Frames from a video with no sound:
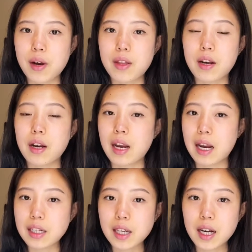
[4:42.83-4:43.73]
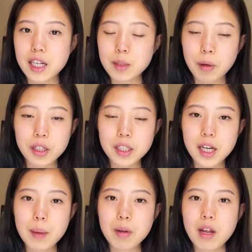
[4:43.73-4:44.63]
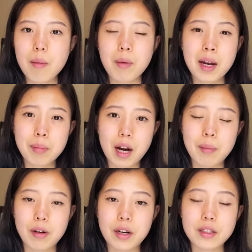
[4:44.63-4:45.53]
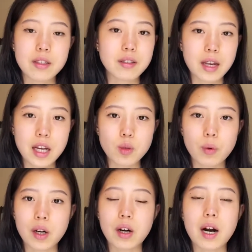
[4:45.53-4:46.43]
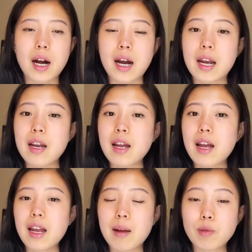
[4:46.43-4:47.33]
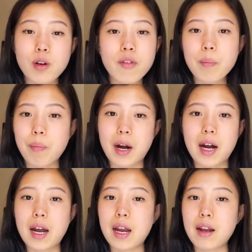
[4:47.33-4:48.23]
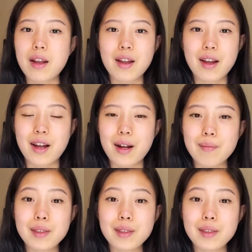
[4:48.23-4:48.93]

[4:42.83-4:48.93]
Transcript: and then an anti-Sparketype. My primary is the sage where I am driven by um,